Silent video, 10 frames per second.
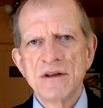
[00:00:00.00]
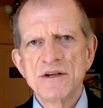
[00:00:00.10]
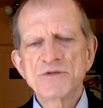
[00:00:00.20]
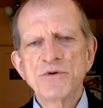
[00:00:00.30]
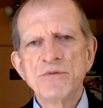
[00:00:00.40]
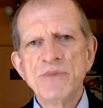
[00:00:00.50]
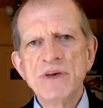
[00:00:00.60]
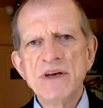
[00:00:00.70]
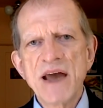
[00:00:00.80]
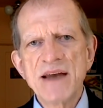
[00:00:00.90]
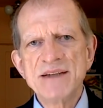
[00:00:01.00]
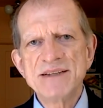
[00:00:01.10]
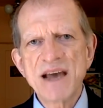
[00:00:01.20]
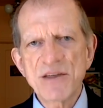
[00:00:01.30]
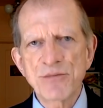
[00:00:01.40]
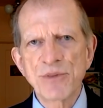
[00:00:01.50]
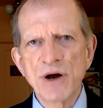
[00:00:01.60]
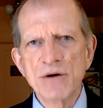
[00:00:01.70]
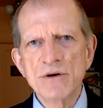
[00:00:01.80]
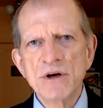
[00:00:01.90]
this would be a death
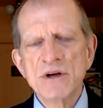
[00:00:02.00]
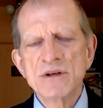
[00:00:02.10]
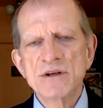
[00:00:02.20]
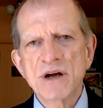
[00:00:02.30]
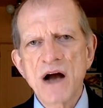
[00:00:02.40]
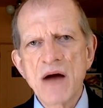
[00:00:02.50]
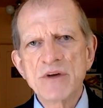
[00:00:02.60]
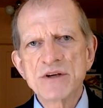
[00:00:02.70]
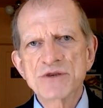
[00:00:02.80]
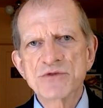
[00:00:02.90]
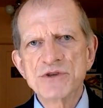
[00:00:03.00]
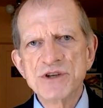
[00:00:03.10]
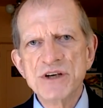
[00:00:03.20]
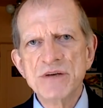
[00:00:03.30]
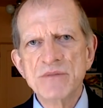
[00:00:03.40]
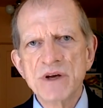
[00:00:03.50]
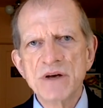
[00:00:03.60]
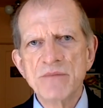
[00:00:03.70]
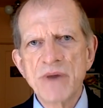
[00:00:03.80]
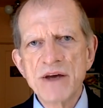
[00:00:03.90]
blow to the communist regime
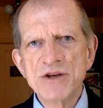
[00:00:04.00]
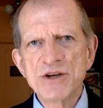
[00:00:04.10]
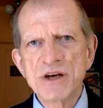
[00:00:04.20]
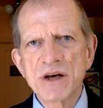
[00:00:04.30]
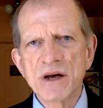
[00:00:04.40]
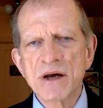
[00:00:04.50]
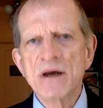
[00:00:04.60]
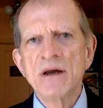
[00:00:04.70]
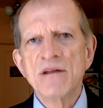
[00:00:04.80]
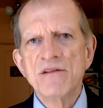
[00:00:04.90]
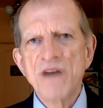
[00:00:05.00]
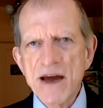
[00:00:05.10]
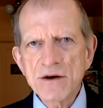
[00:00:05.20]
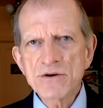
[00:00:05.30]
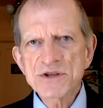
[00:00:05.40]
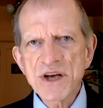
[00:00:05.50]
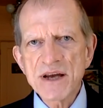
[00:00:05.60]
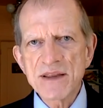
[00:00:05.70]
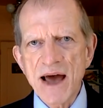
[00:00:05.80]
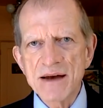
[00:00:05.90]
in Beijing. They
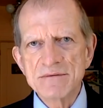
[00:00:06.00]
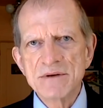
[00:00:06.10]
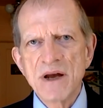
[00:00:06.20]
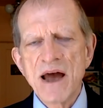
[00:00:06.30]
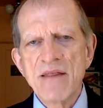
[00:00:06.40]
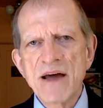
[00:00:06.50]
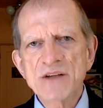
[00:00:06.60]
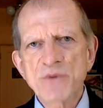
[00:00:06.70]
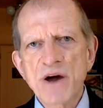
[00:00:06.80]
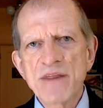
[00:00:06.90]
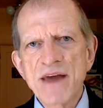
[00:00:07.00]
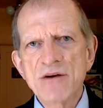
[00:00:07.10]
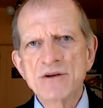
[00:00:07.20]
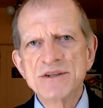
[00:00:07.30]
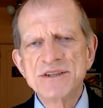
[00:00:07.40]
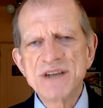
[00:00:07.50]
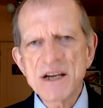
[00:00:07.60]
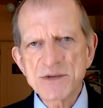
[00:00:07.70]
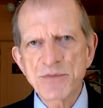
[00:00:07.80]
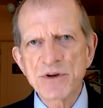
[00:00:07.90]
understand that, and that's why they are
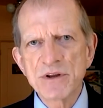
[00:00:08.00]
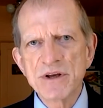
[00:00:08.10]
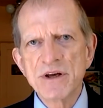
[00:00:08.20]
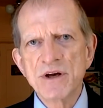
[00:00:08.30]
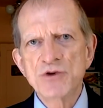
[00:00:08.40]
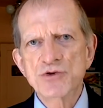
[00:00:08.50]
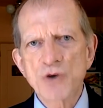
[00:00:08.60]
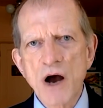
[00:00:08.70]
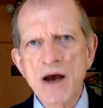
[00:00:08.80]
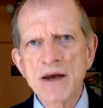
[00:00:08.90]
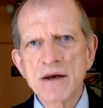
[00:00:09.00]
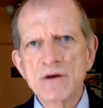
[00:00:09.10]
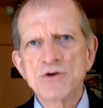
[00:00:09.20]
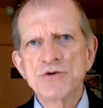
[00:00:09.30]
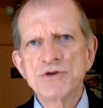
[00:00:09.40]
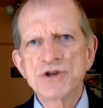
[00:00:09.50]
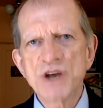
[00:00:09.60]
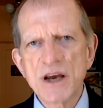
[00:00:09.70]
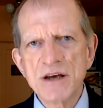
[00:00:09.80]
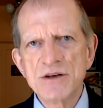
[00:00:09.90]
desperately trying to
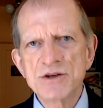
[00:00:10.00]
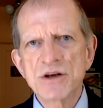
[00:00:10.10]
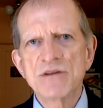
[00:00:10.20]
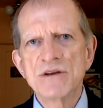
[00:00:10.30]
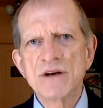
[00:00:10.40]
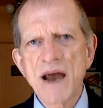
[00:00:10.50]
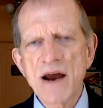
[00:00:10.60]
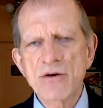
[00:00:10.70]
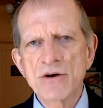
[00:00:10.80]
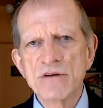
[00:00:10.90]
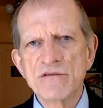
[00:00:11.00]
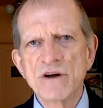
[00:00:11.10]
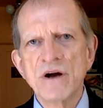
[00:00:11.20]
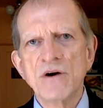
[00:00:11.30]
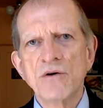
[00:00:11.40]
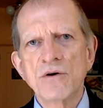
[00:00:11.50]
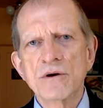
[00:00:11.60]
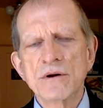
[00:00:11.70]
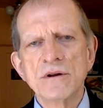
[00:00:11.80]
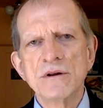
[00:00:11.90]
change the narrative,
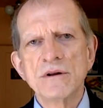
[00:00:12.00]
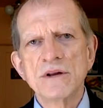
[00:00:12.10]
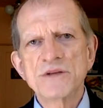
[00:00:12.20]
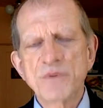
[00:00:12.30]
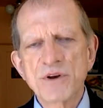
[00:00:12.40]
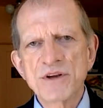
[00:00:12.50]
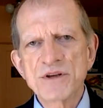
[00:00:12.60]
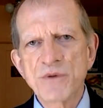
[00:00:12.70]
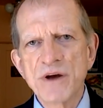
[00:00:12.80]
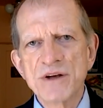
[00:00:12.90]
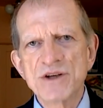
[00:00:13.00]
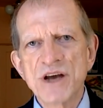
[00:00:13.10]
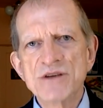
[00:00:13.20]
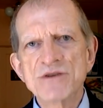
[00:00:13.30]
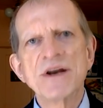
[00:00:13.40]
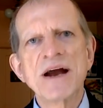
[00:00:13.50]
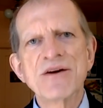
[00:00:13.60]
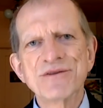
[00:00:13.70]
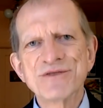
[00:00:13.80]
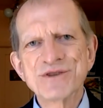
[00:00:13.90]
or let's put it this way, change the
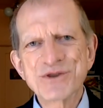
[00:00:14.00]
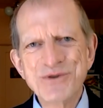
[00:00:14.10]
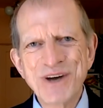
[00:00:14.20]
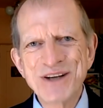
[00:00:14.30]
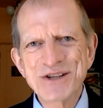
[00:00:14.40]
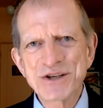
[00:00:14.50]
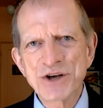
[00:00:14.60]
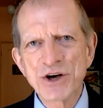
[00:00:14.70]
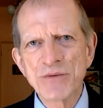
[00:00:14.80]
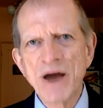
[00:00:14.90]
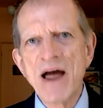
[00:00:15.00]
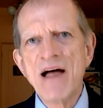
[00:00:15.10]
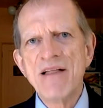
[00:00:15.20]
narrative is too nice a term.